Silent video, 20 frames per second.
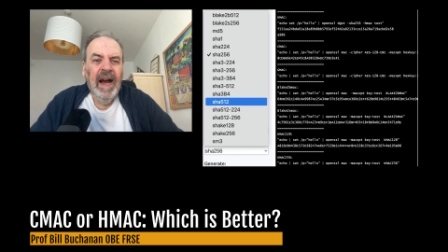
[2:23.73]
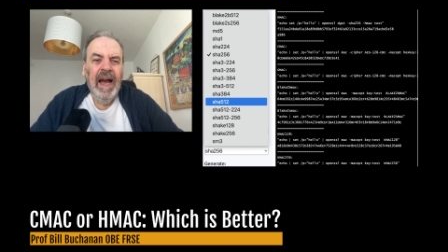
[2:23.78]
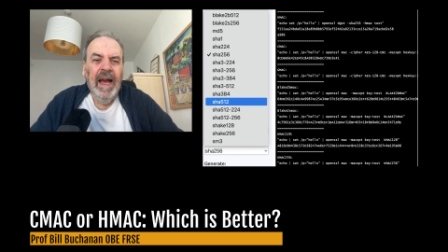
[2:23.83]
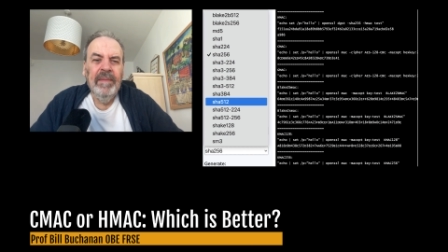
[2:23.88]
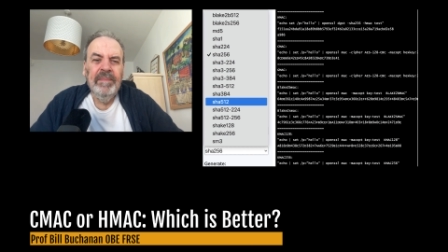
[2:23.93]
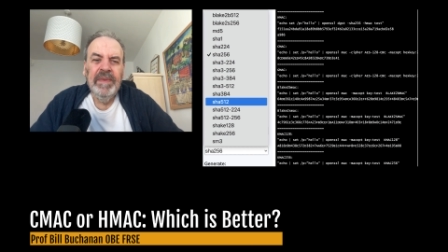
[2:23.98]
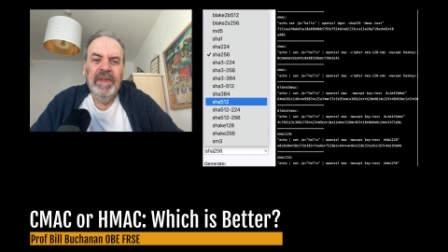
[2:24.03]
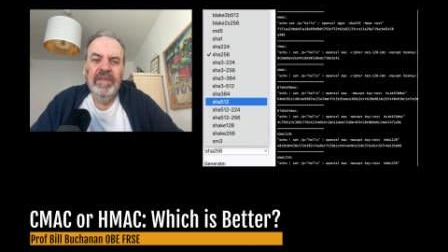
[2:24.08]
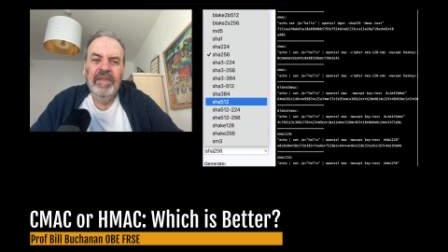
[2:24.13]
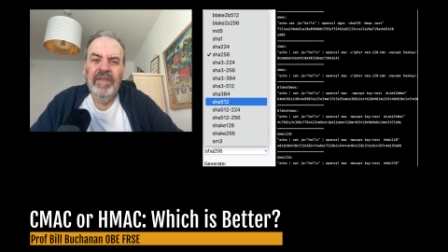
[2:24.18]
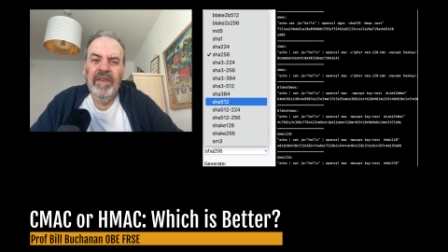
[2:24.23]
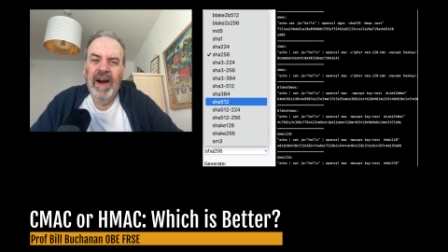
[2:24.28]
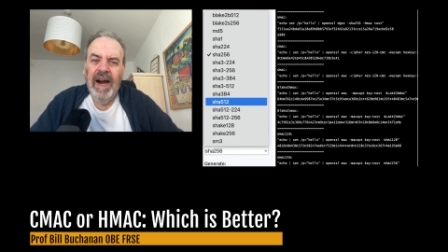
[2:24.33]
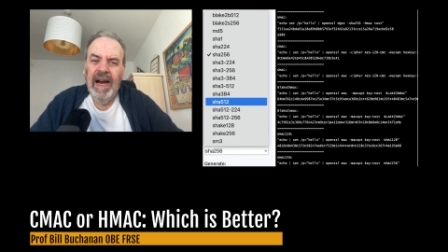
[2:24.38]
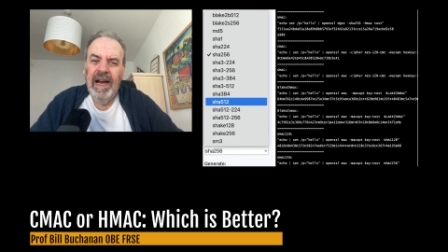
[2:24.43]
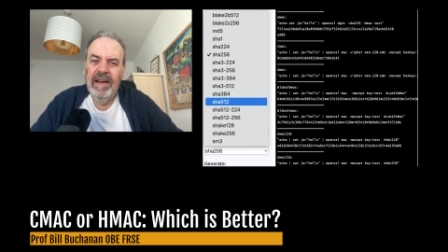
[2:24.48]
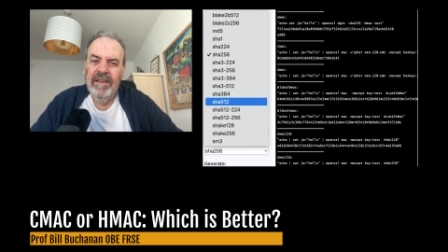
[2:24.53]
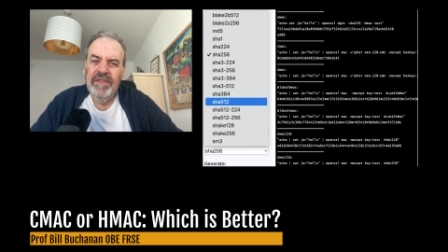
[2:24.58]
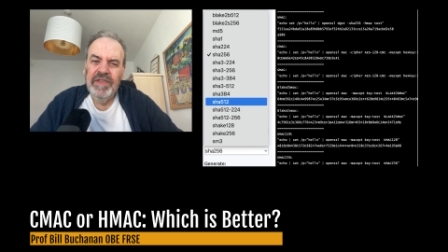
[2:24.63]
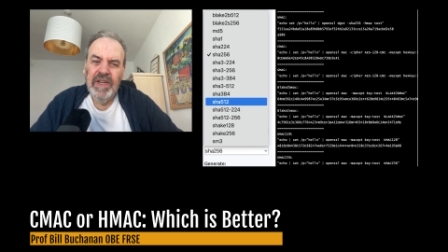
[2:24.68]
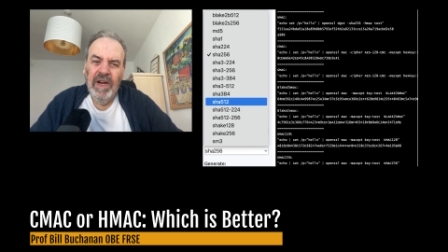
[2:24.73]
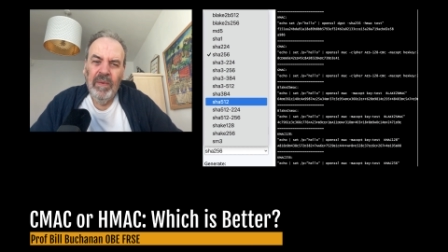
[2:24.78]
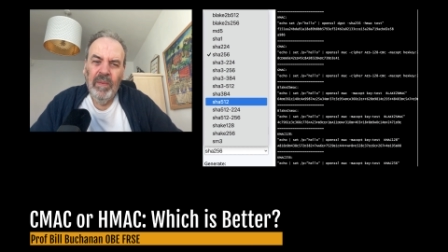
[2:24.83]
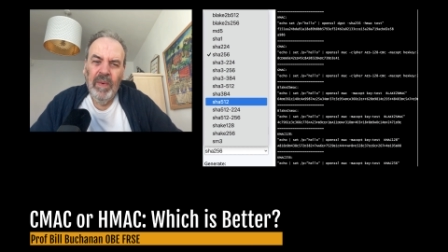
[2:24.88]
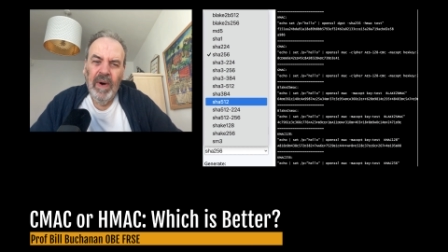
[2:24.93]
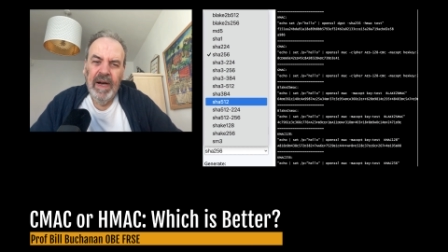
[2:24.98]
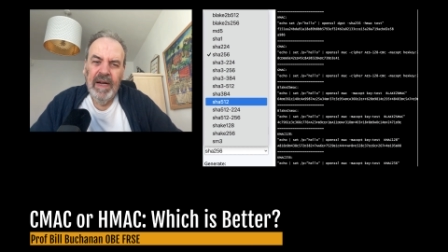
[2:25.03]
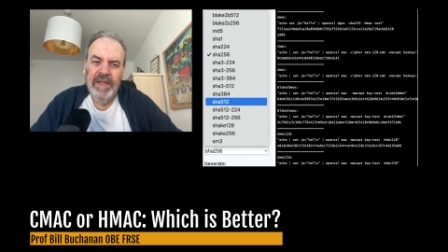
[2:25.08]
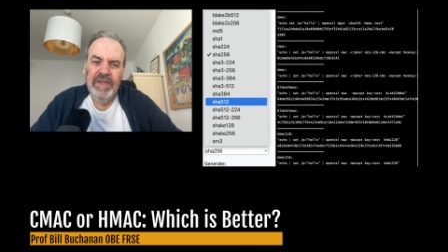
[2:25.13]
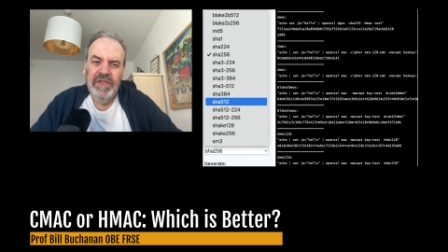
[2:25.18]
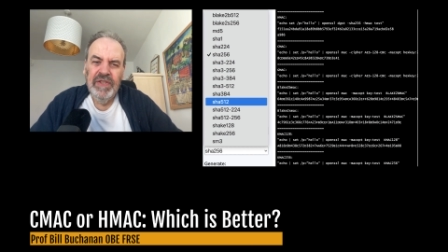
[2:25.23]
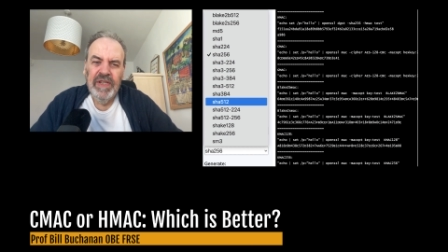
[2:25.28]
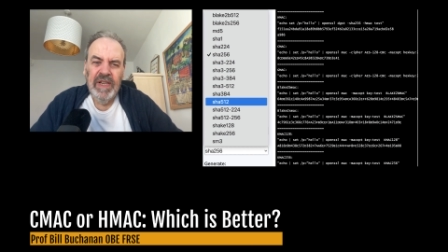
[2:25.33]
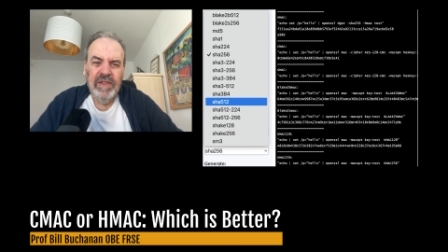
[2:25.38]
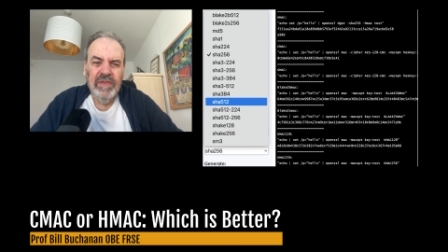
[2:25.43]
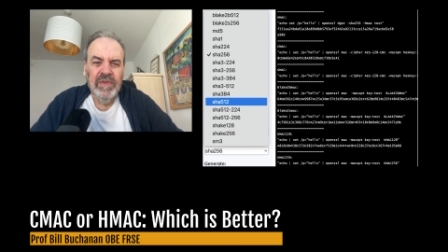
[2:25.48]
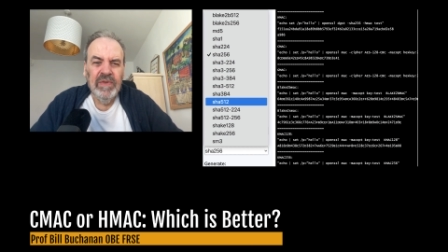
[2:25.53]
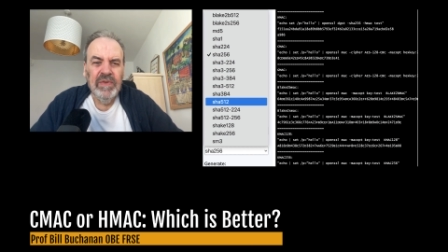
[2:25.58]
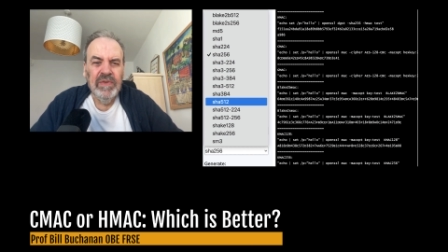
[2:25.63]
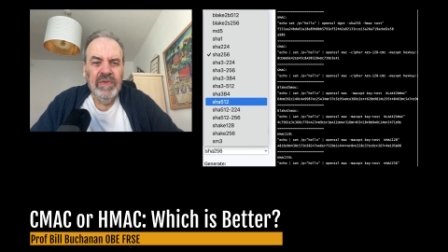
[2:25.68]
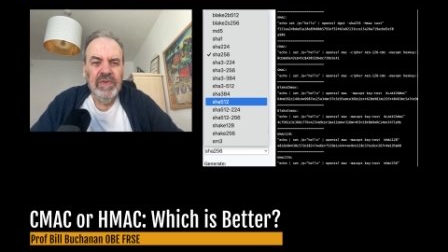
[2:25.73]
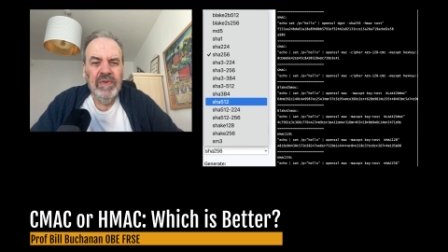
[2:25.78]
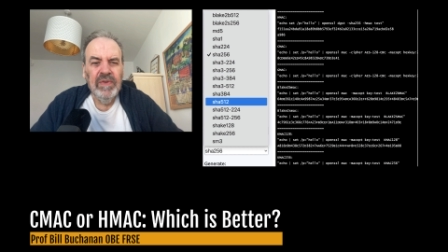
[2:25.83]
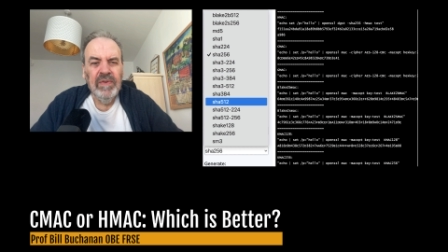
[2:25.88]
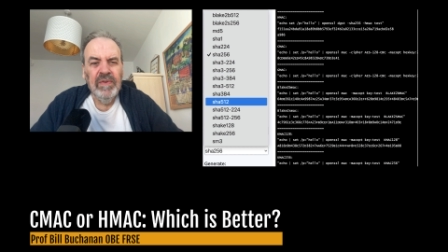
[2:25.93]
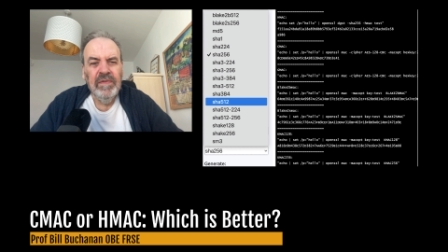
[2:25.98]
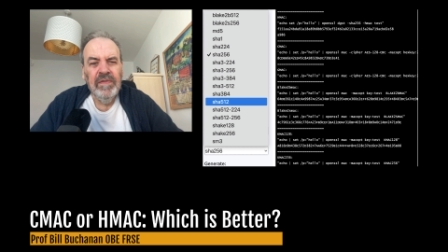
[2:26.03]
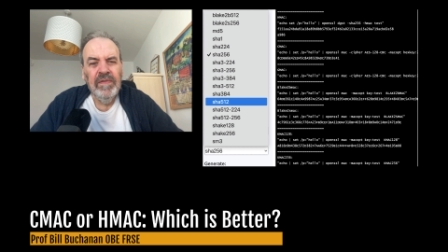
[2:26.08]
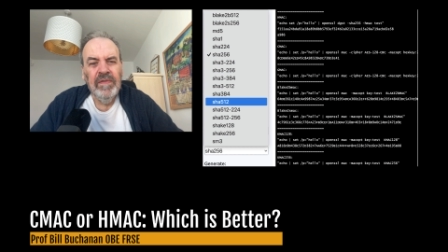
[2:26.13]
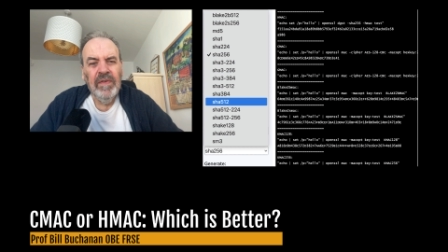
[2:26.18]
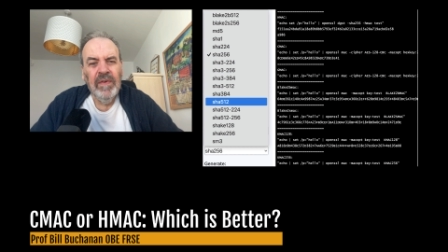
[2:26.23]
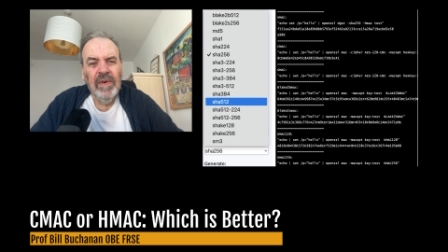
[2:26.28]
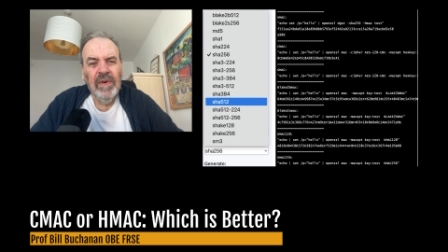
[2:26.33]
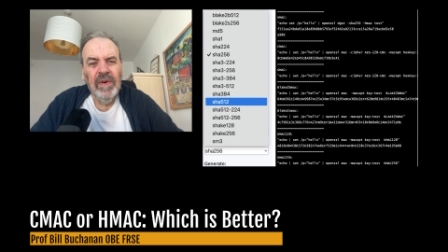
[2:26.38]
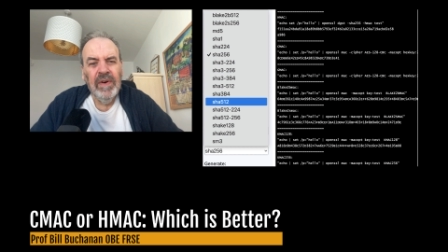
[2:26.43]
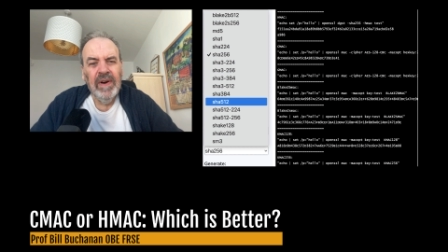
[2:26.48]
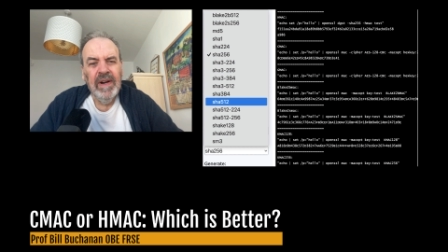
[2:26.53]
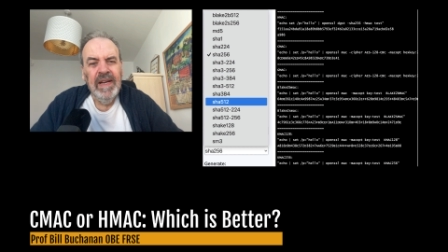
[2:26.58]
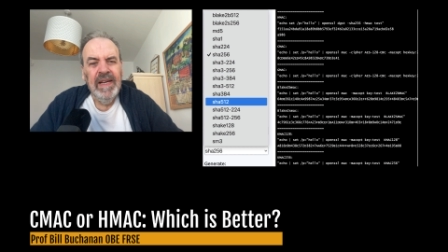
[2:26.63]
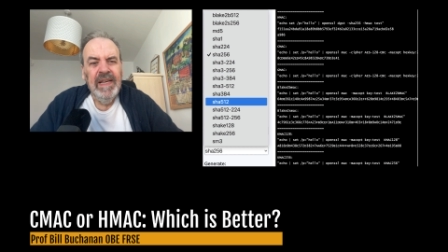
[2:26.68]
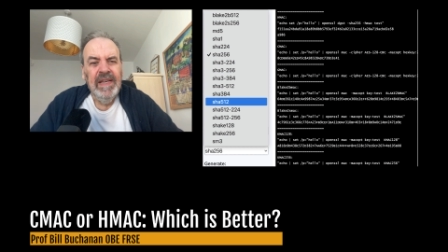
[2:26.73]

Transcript: MD5, SHA-1, SHA-224,